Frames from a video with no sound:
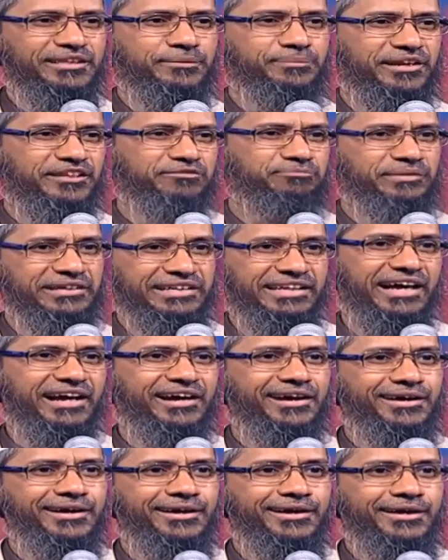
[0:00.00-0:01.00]
by the press
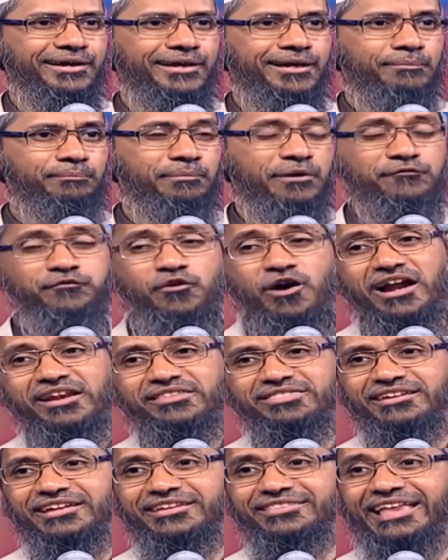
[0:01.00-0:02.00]
media. Before
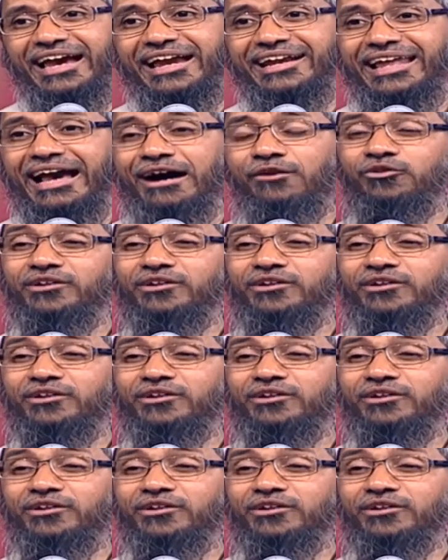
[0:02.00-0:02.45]
answering that,